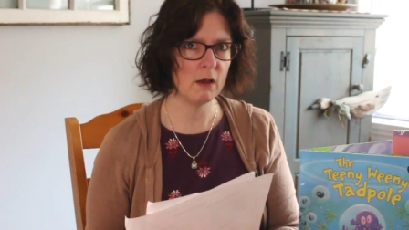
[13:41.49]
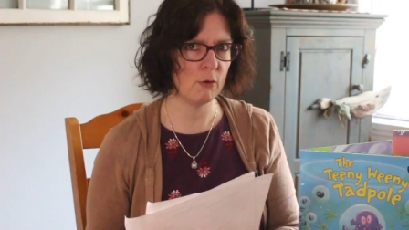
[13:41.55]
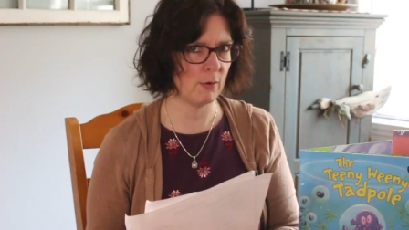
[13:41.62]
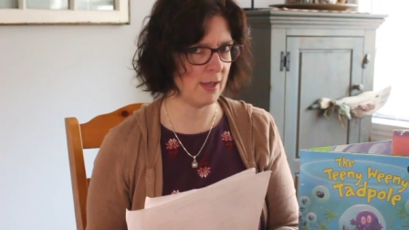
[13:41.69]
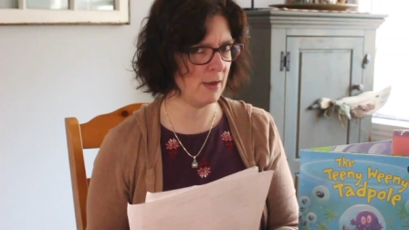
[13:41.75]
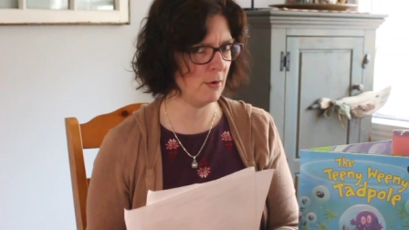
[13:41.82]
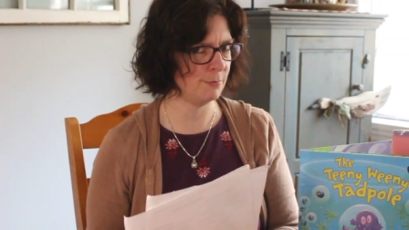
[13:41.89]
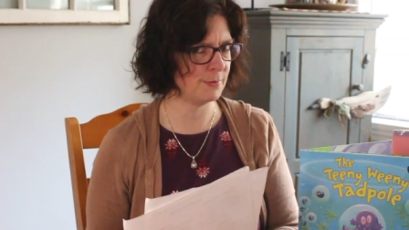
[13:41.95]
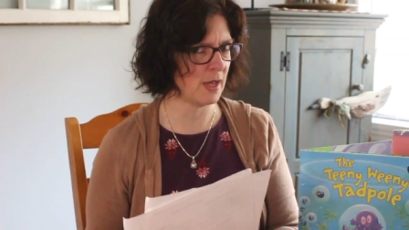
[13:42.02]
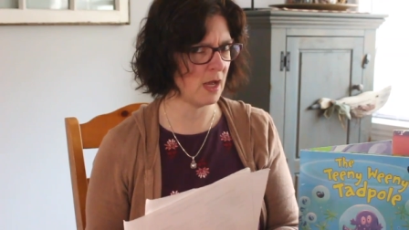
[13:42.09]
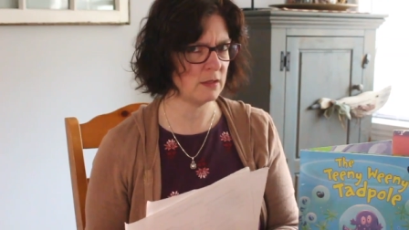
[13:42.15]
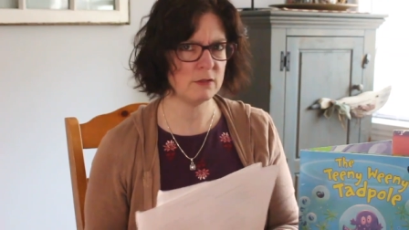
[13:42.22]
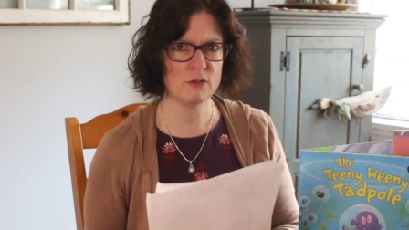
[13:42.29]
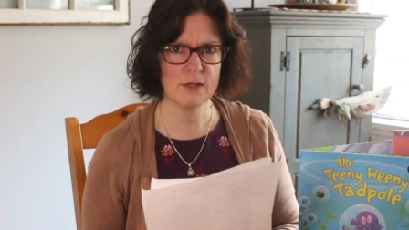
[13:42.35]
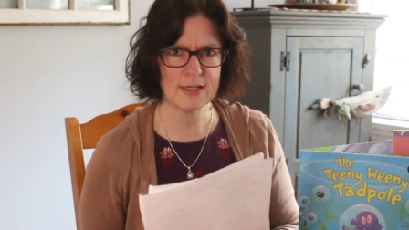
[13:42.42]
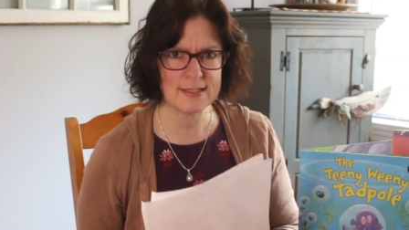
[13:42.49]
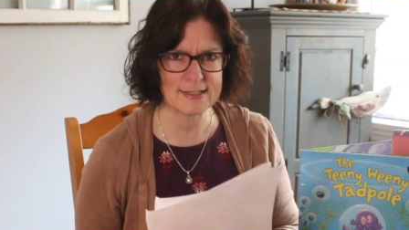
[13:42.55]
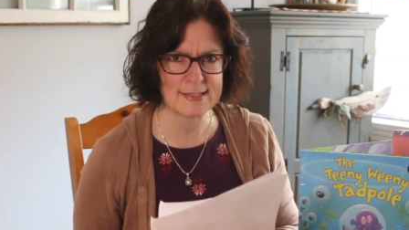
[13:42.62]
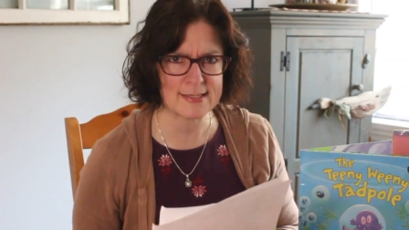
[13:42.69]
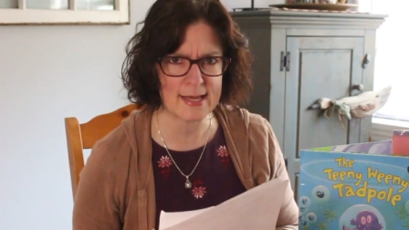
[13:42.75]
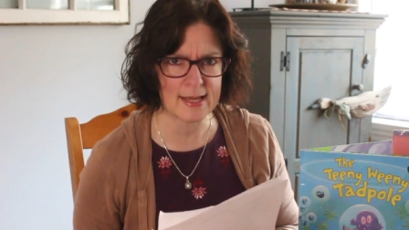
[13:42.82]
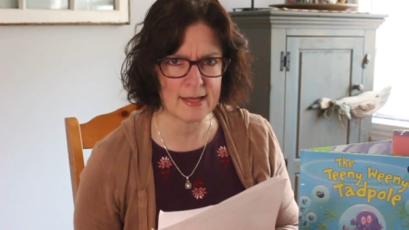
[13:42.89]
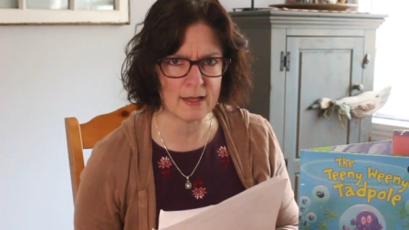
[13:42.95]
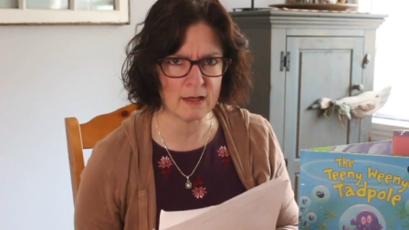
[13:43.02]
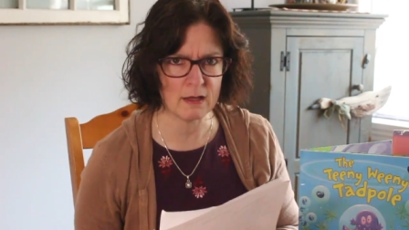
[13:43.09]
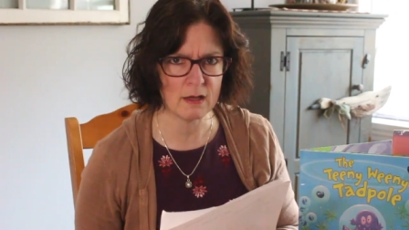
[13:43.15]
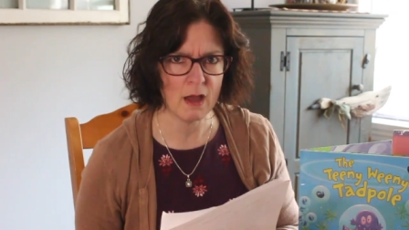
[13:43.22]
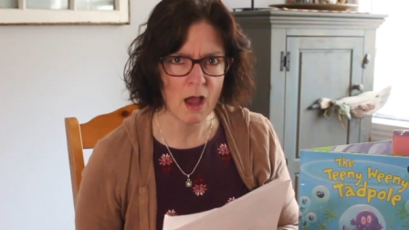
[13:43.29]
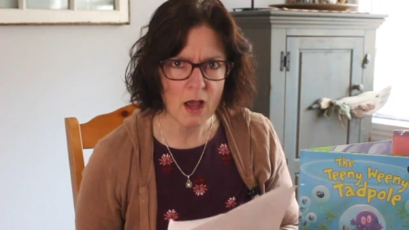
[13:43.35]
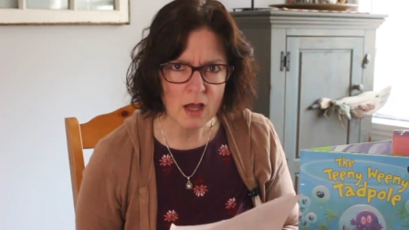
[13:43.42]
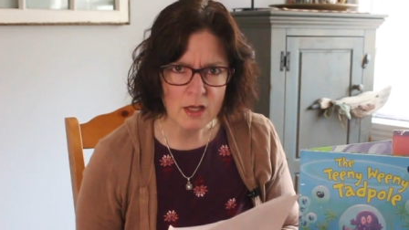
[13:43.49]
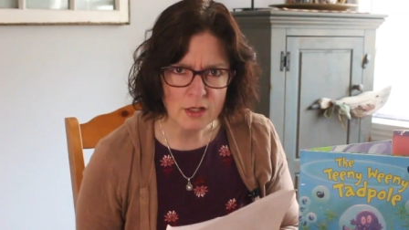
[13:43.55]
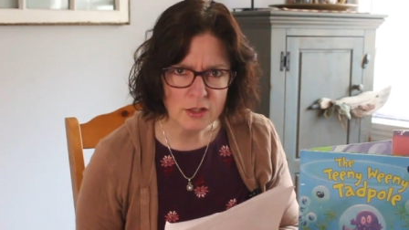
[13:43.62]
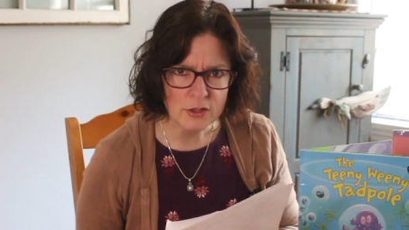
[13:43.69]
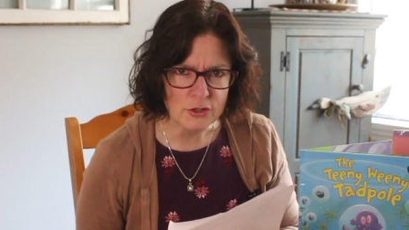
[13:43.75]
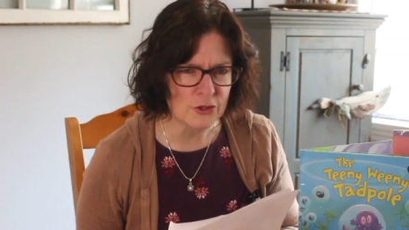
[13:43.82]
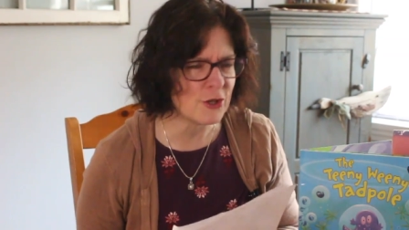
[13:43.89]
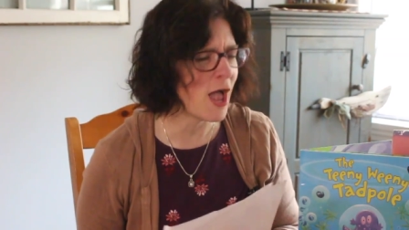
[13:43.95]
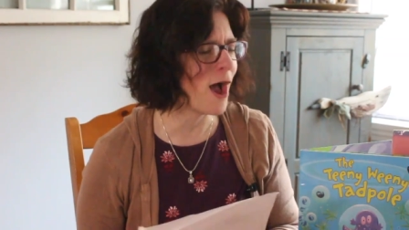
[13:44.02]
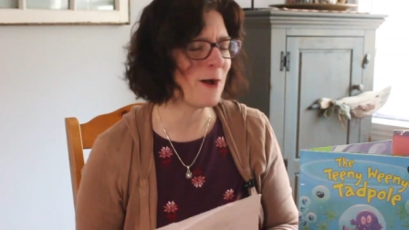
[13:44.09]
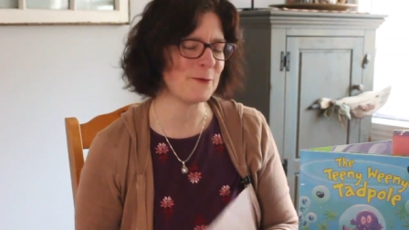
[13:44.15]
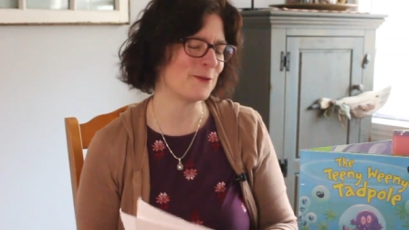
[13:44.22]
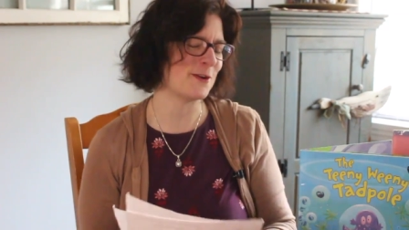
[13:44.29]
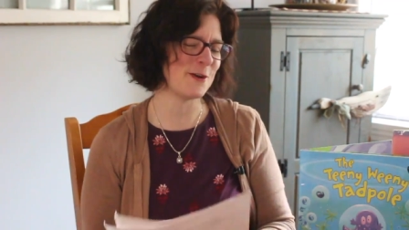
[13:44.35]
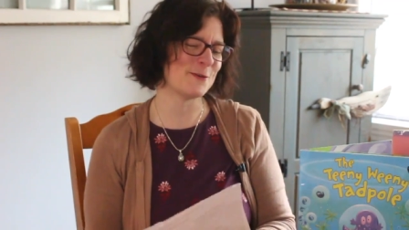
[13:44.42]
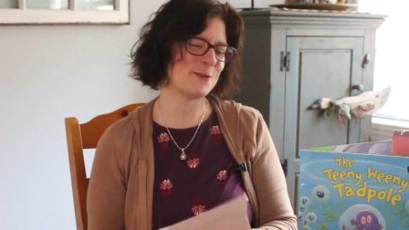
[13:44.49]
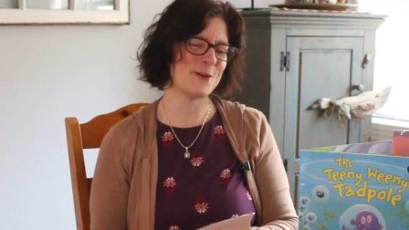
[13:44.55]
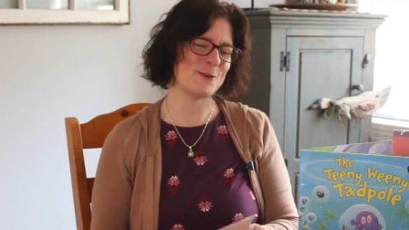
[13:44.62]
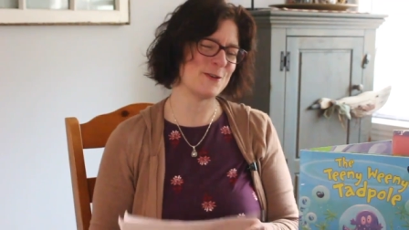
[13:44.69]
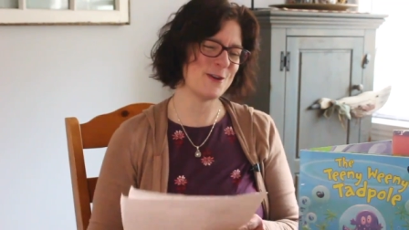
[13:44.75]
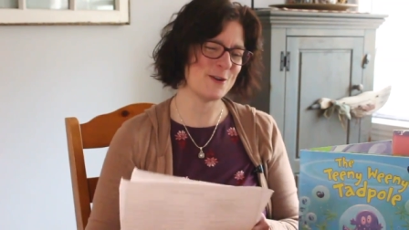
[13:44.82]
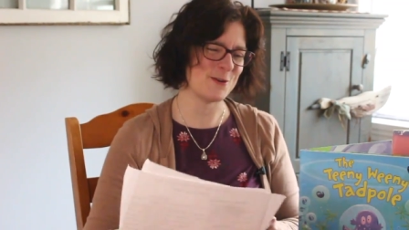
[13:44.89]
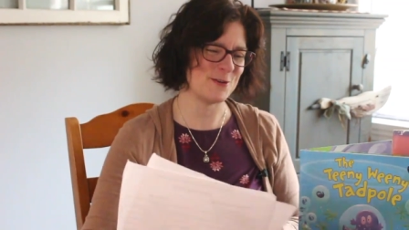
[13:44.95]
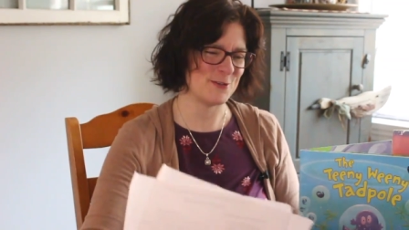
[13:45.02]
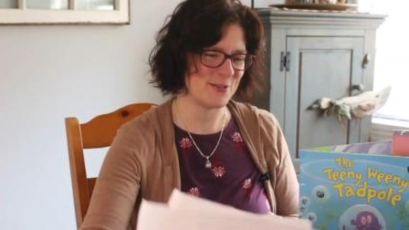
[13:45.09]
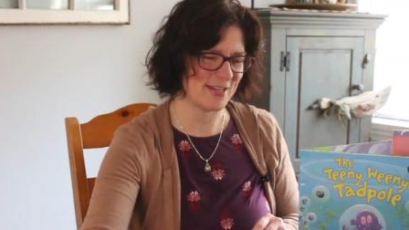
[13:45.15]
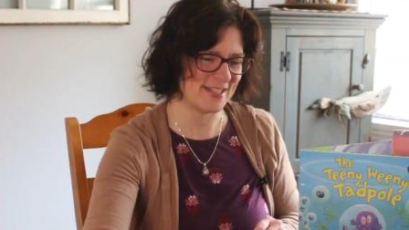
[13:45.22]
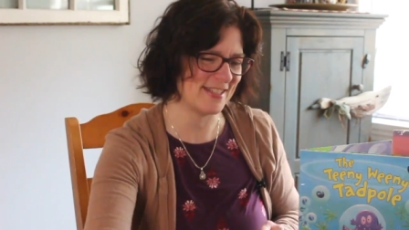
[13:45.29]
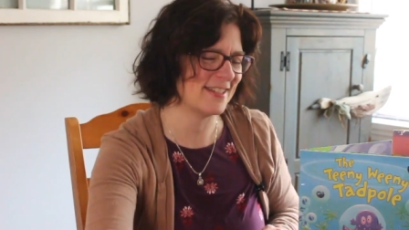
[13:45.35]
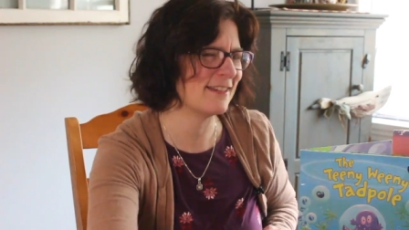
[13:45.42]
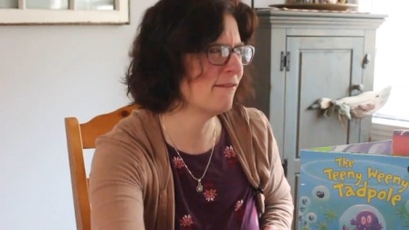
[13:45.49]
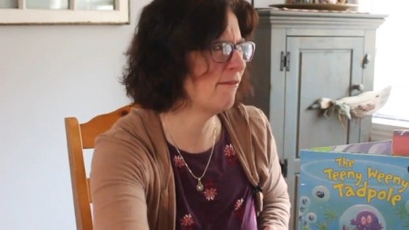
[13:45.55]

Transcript: Oh, I hope not. You didn't say, no, no, no, you, no, you didn't.